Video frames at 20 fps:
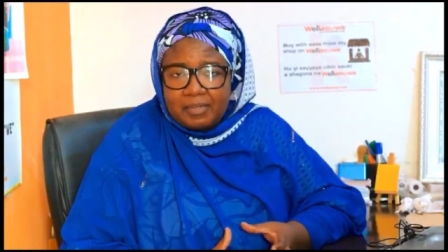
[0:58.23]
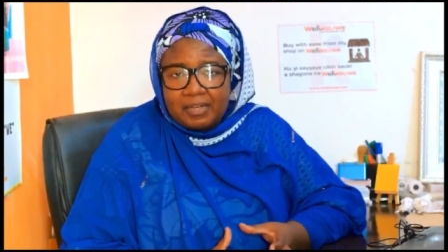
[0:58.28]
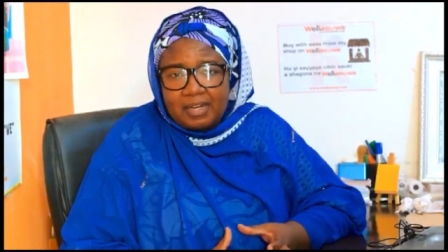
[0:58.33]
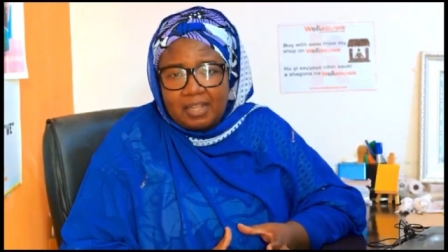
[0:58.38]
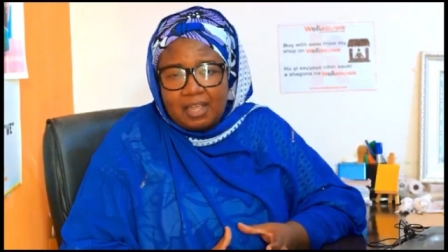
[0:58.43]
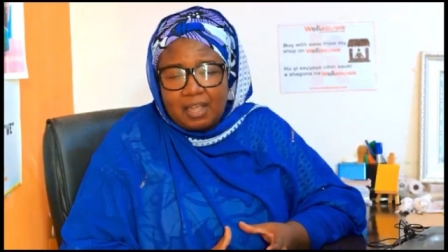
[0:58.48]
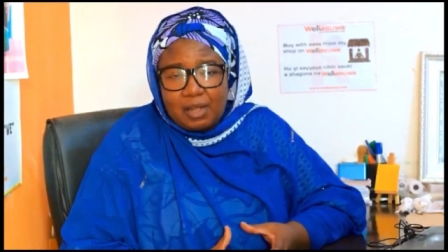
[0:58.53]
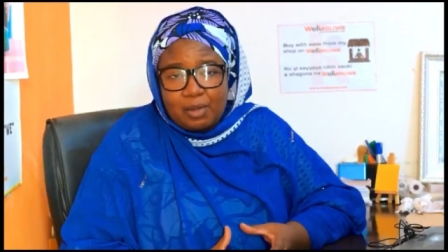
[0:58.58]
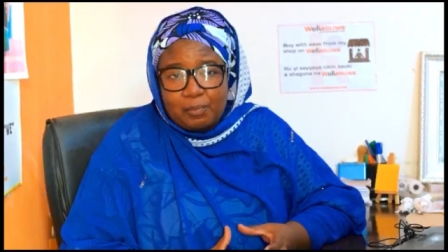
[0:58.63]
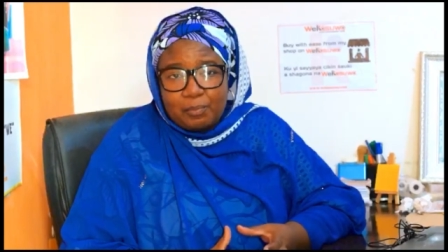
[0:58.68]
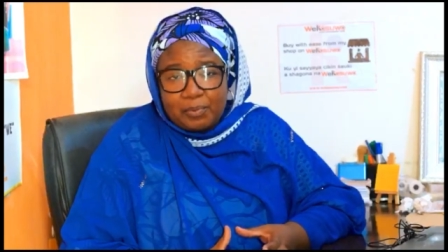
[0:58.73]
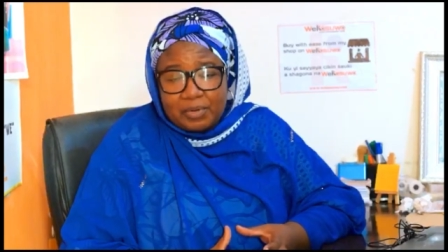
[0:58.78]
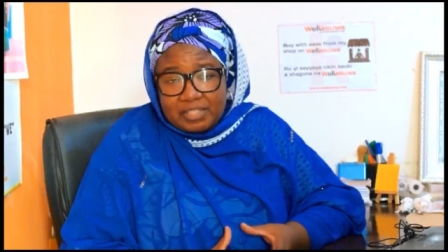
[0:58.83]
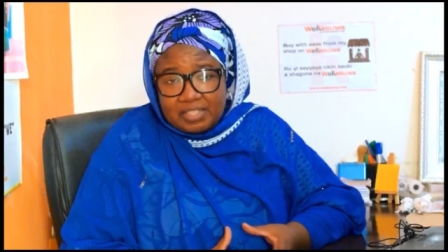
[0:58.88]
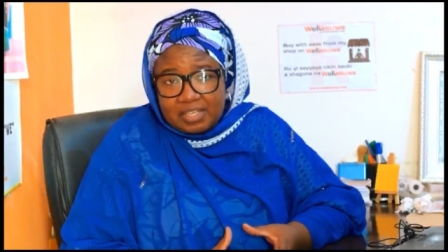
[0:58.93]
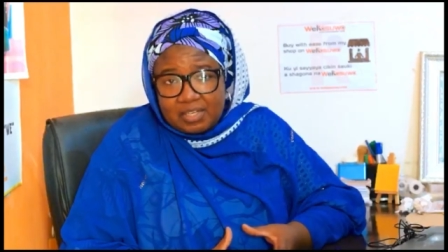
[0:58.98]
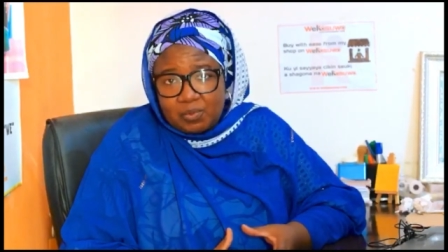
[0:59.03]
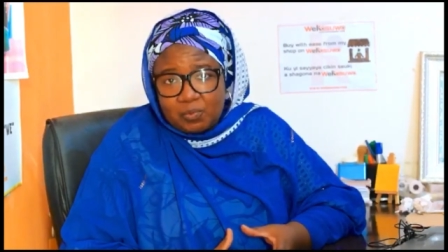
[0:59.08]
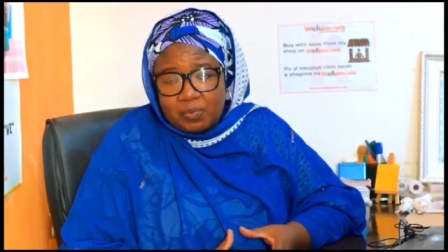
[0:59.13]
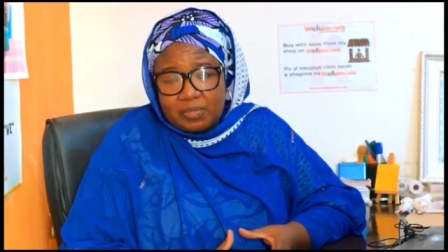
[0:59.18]
but our
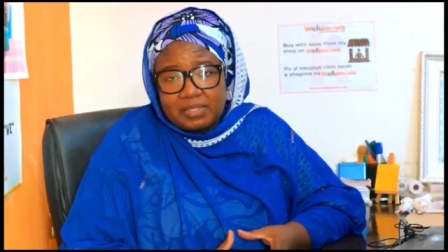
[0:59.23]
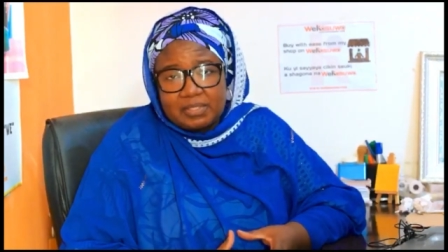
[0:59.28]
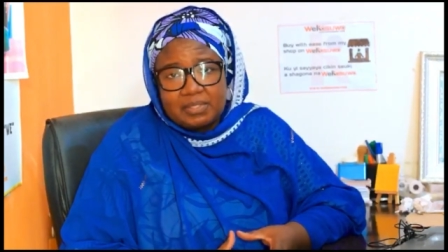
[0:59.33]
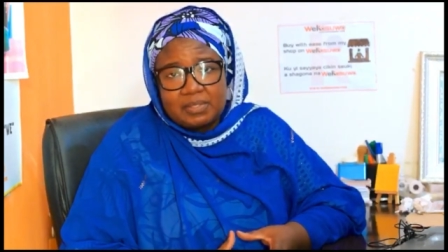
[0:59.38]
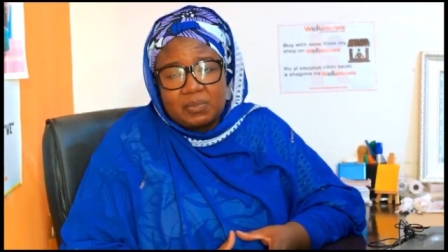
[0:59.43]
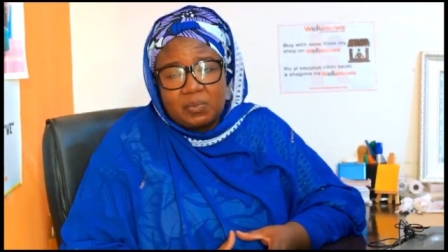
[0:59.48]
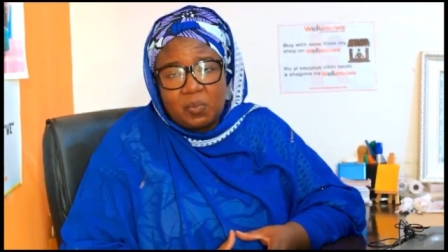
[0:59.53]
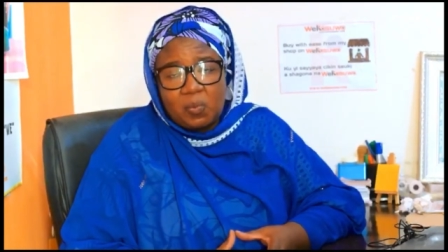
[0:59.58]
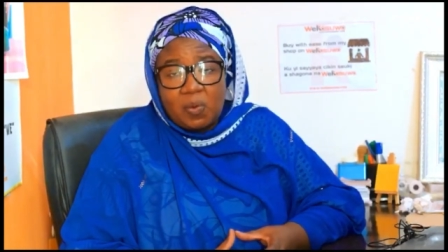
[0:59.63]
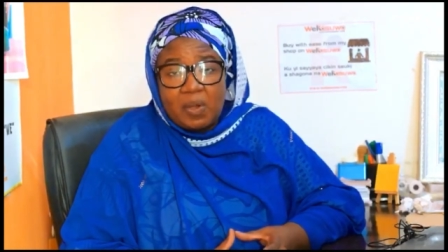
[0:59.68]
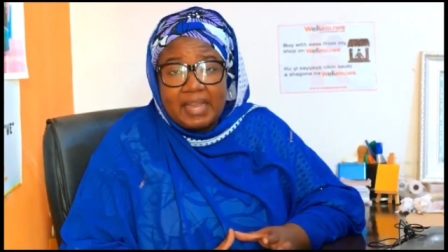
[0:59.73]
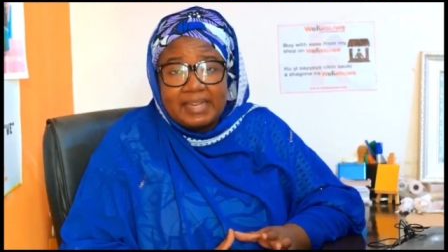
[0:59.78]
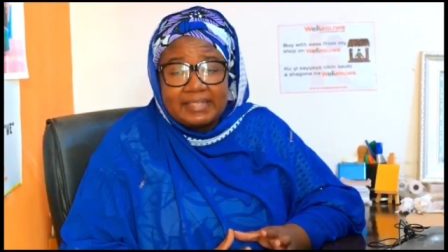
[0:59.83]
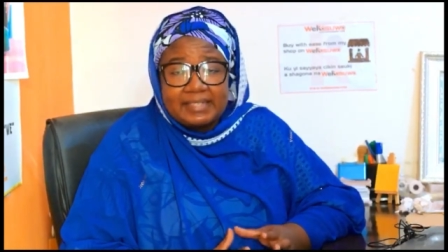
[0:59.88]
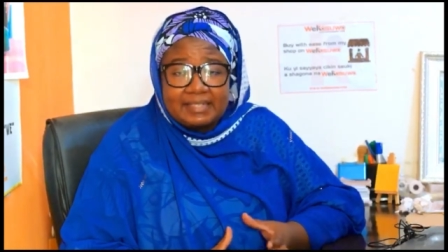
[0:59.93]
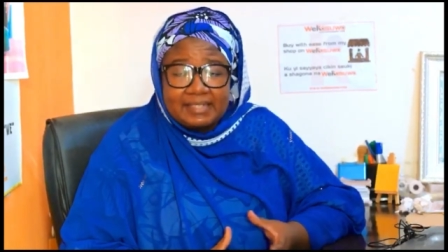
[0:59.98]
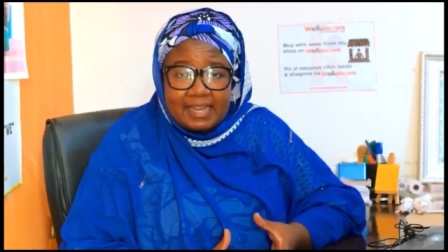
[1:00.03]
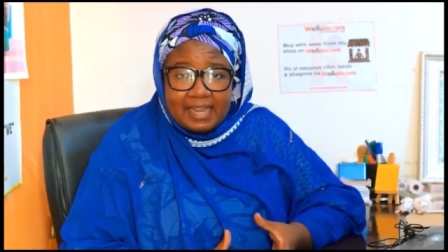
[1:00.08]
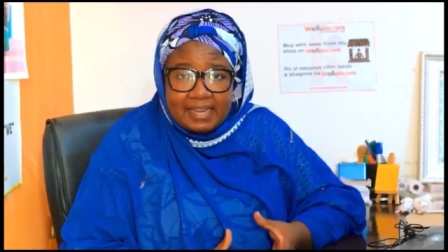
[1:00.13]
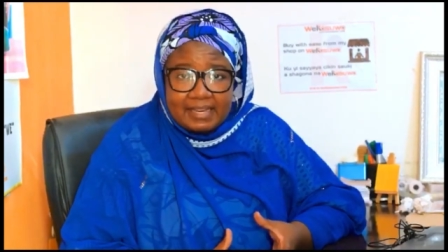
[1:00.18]
budget was
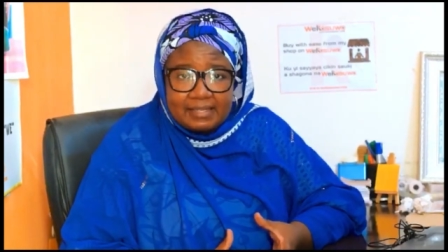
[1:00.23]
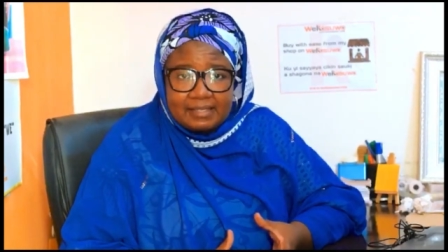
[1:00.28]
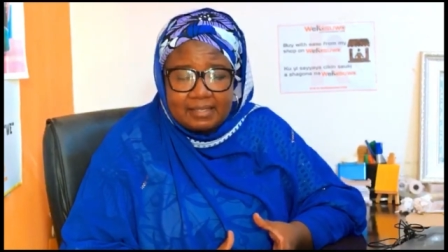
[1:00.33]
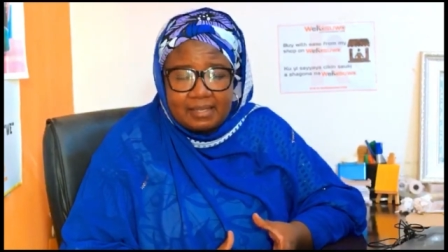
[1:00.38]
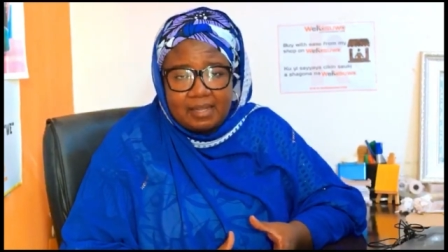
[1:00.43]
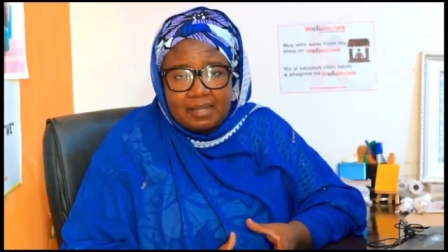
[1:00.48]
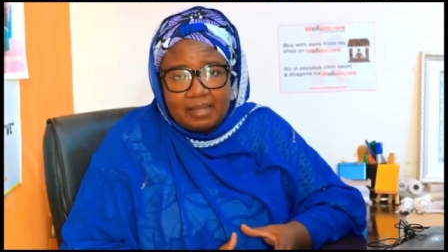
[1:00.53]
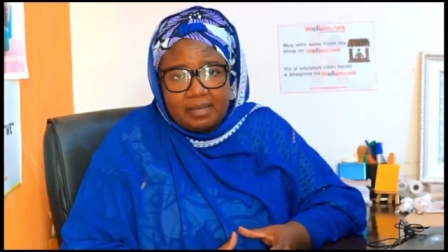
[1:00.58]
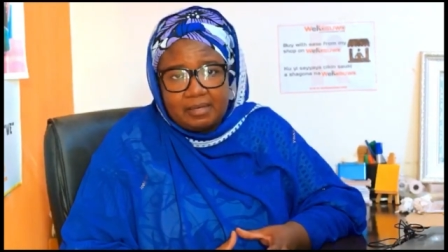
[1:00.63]
quite tight.